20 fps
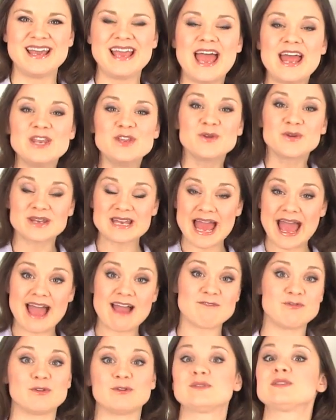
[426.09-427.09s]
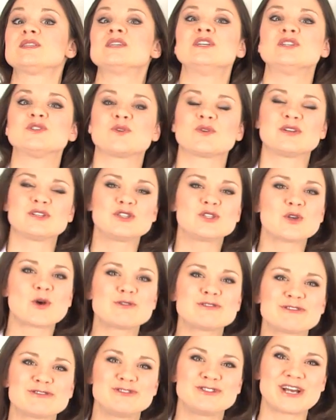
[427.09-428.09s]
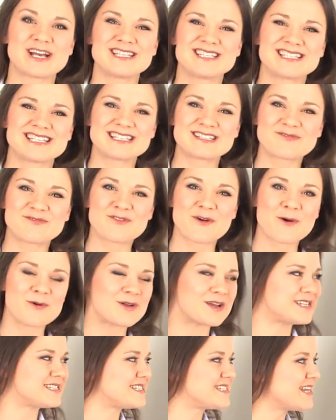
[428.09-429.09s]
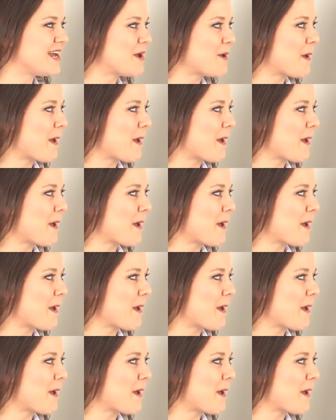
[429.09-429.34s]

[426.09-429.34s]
And you can have those sort of social justice focused